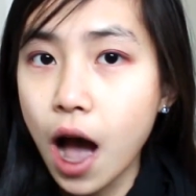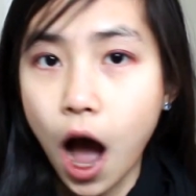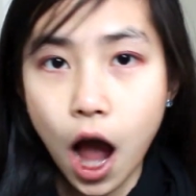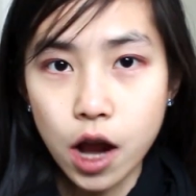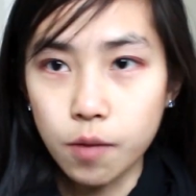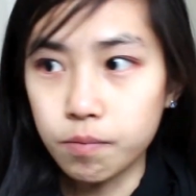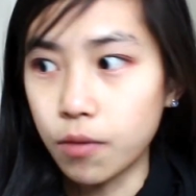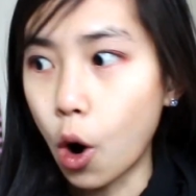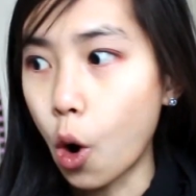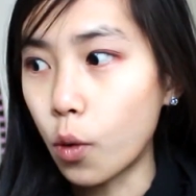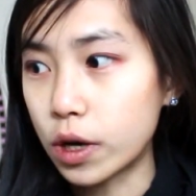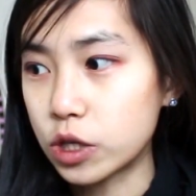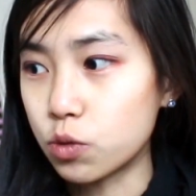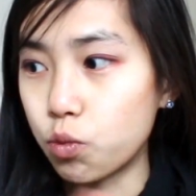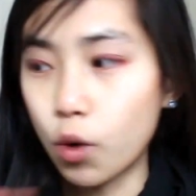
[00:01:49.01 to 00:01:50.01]
I am
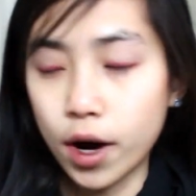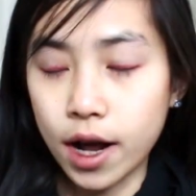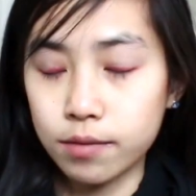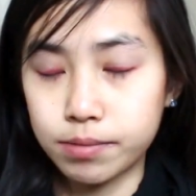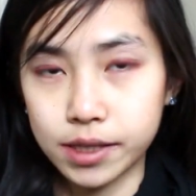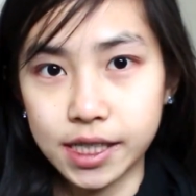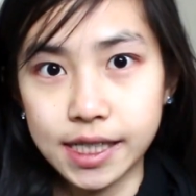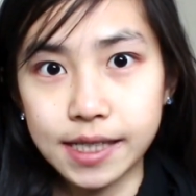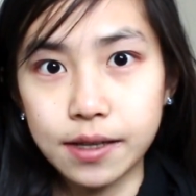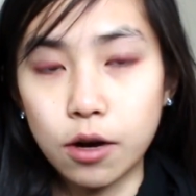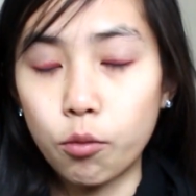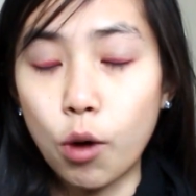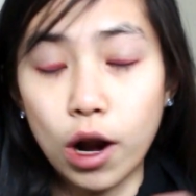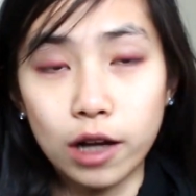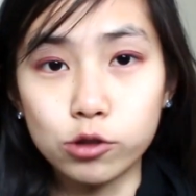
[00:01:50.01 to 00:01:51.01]
always
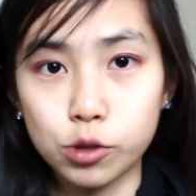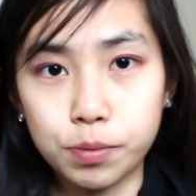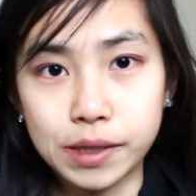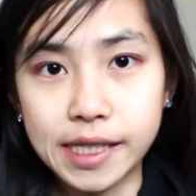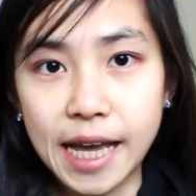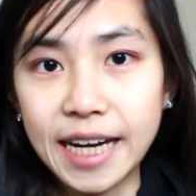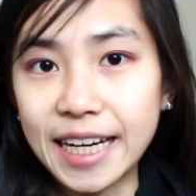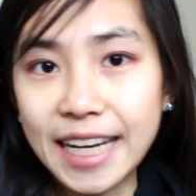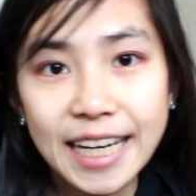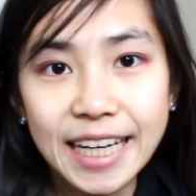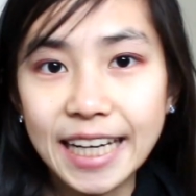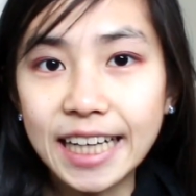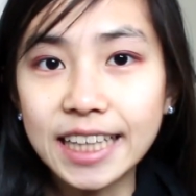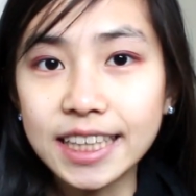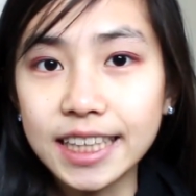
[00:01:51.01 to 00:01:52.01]
100%
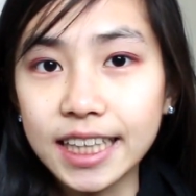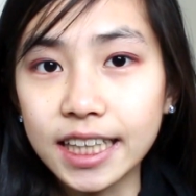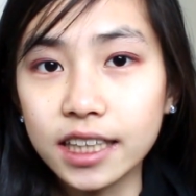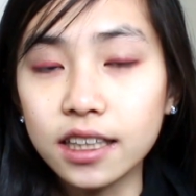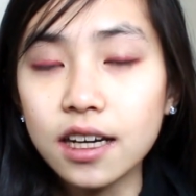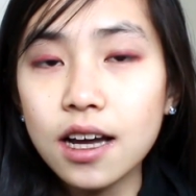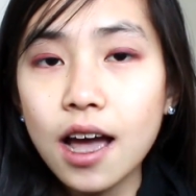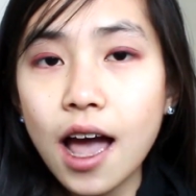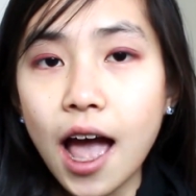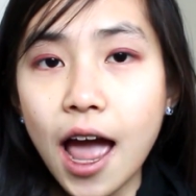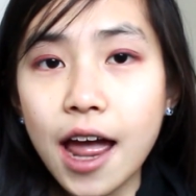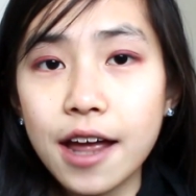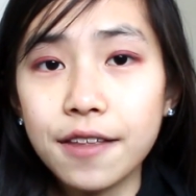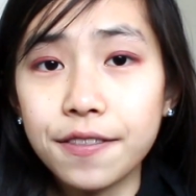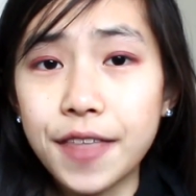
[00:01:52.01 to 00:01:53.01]
eating clean,
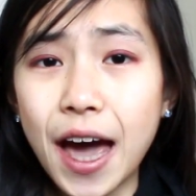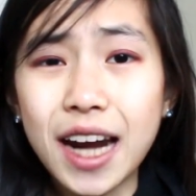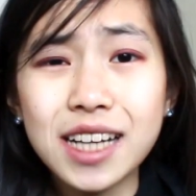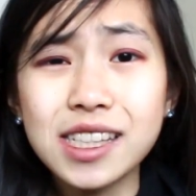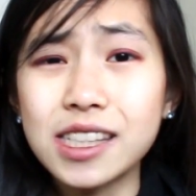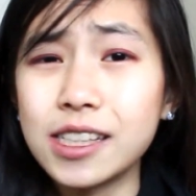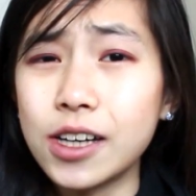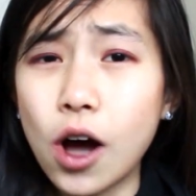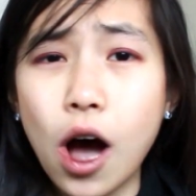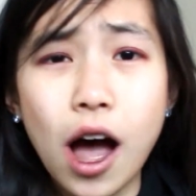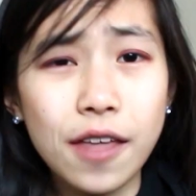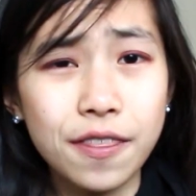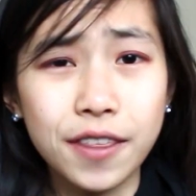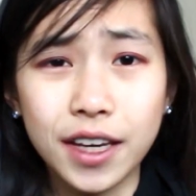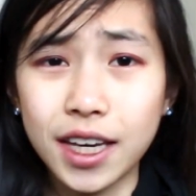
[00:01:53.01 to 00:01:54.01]
and that is
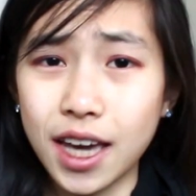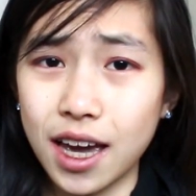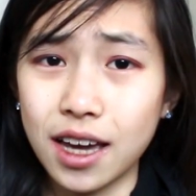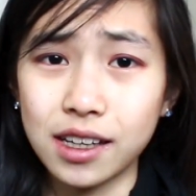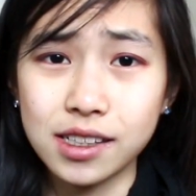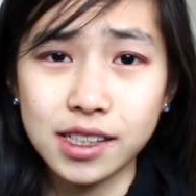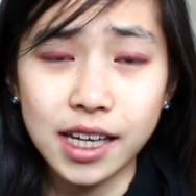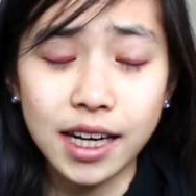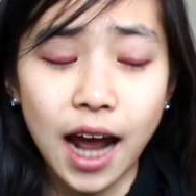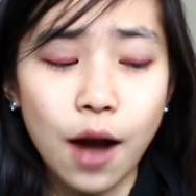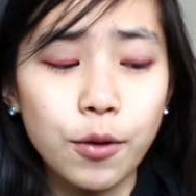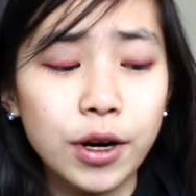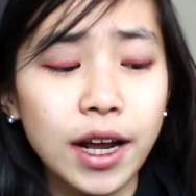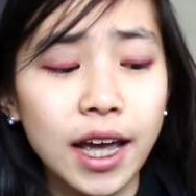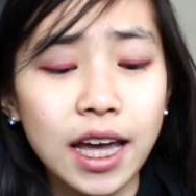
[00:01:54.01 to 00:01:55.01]
not the case. And I
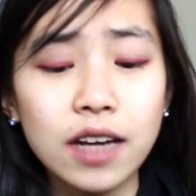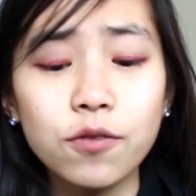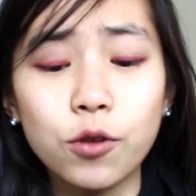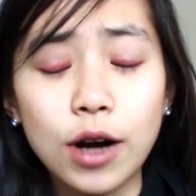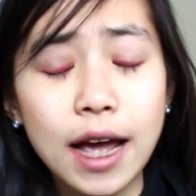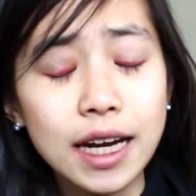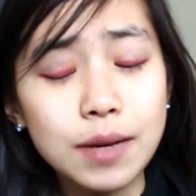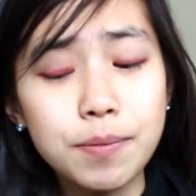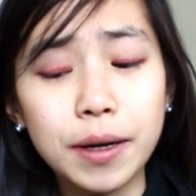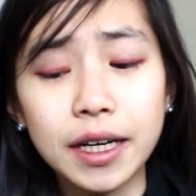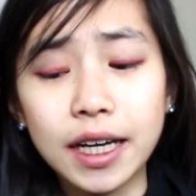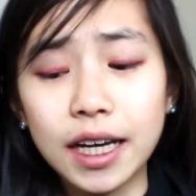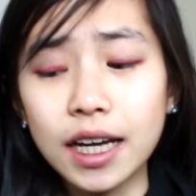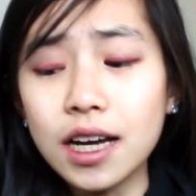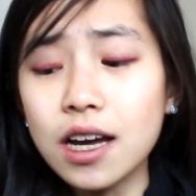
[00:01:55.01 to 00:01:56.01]
would hate for
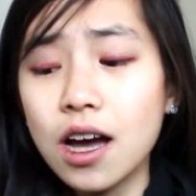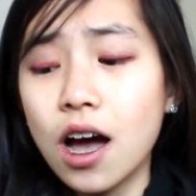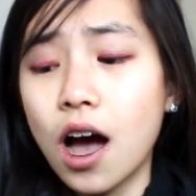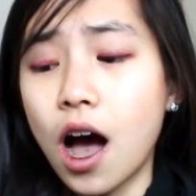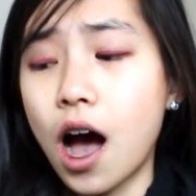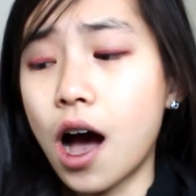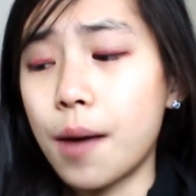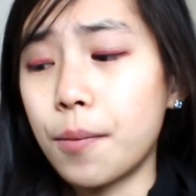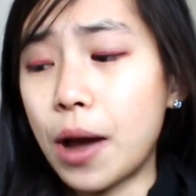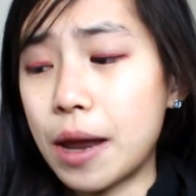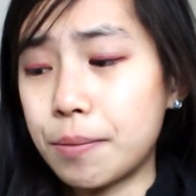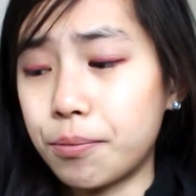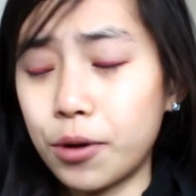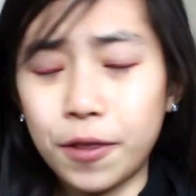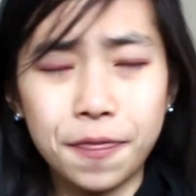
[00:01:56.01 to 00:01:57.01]
anybody
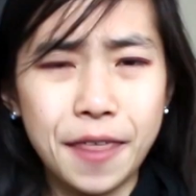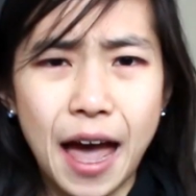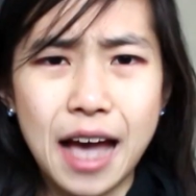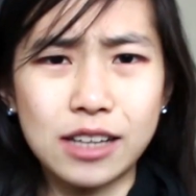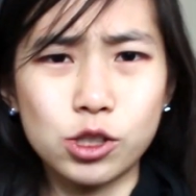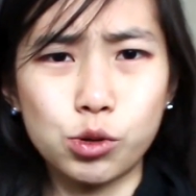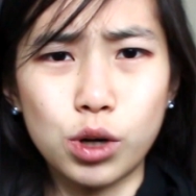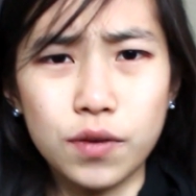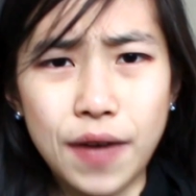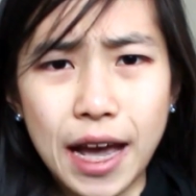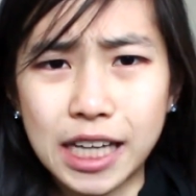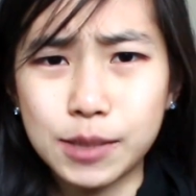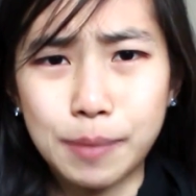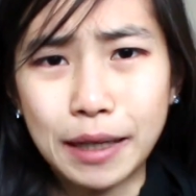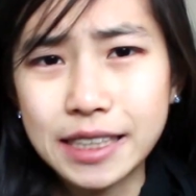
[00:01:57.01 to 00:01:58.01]
and put that sort of
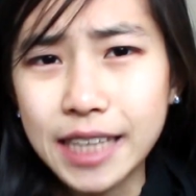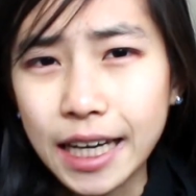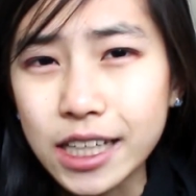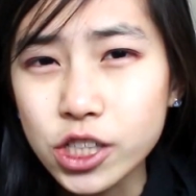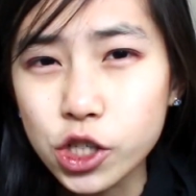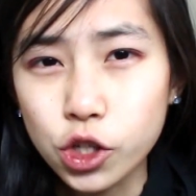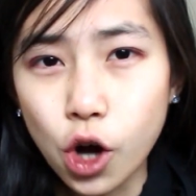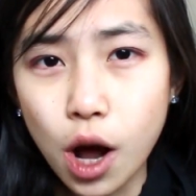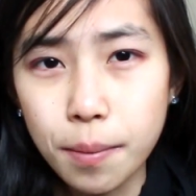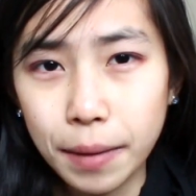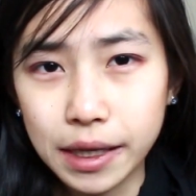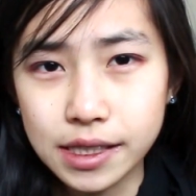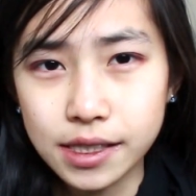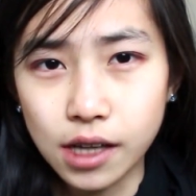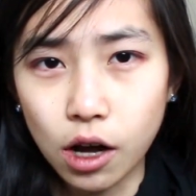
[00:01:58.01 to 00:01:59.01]
expectation on
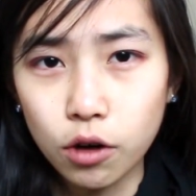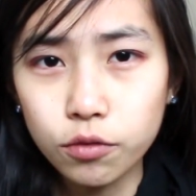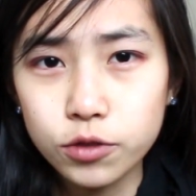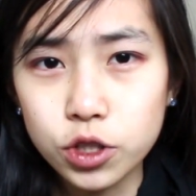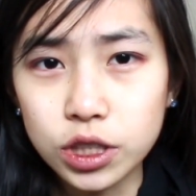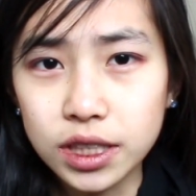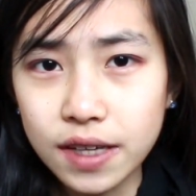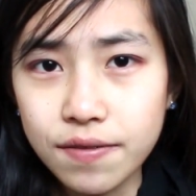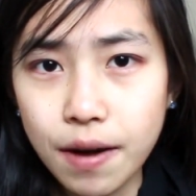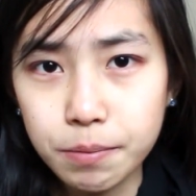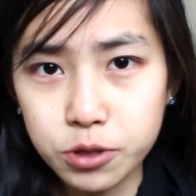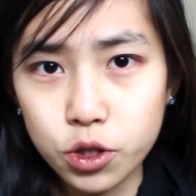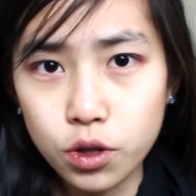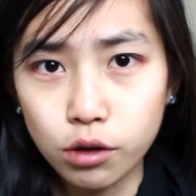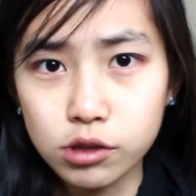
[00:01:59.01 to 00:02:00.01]
myself to live
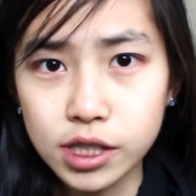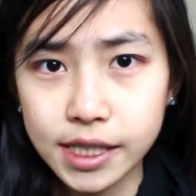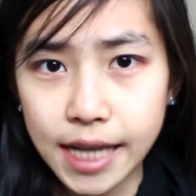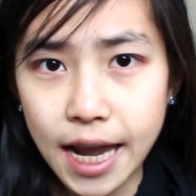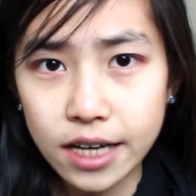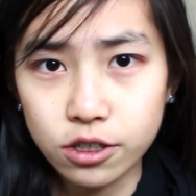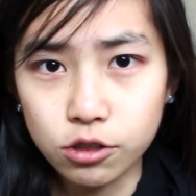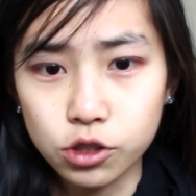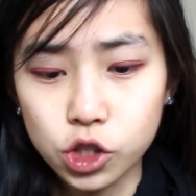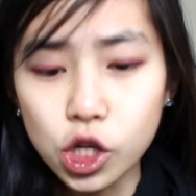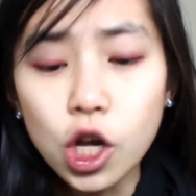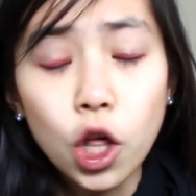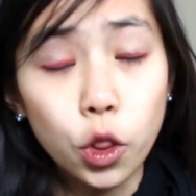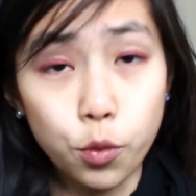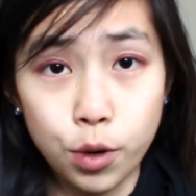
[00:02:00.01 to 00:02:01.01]
up to those standards
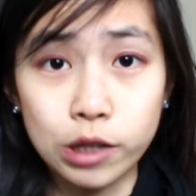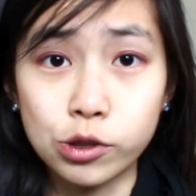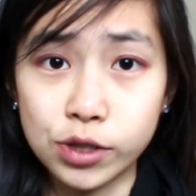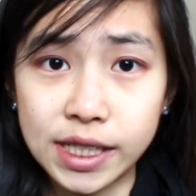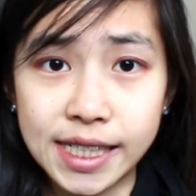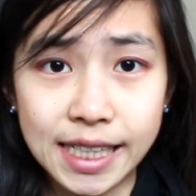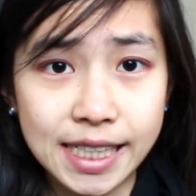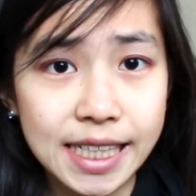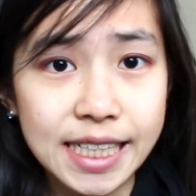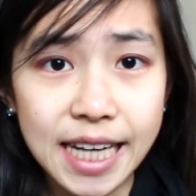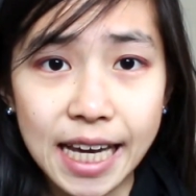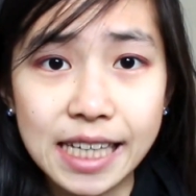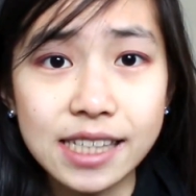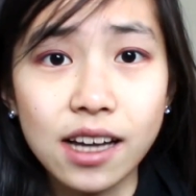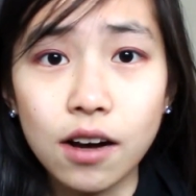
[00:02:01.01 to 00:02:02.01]
360
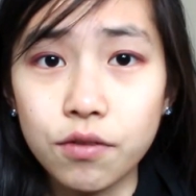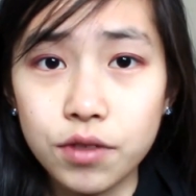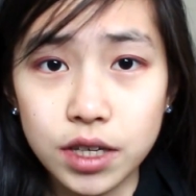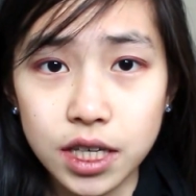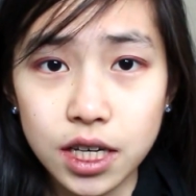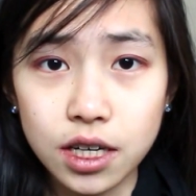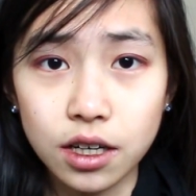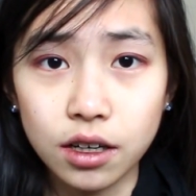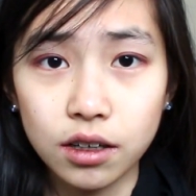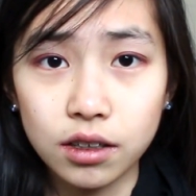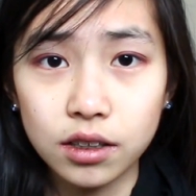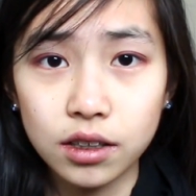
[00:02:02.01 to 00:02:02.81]
days of the year.